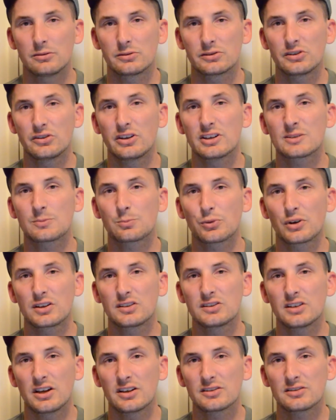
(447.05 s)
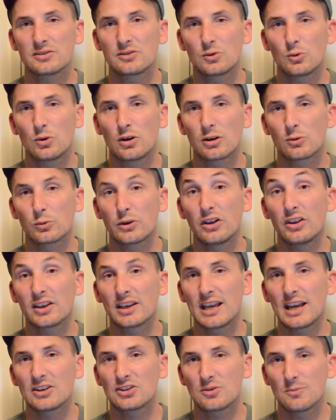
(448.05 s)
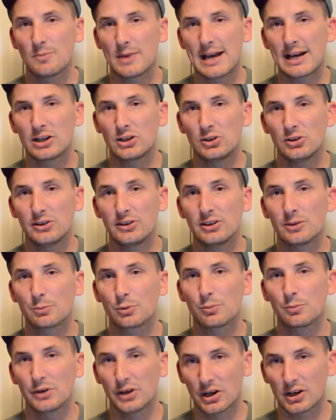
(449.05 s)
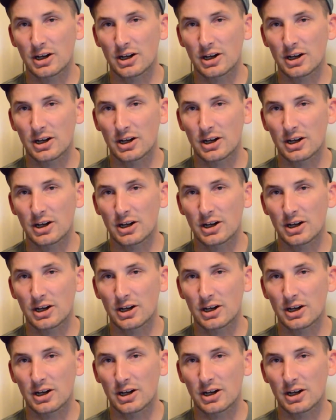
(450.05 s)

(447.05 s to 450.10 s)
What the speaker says: So this brings us to our relegation battle in the Premier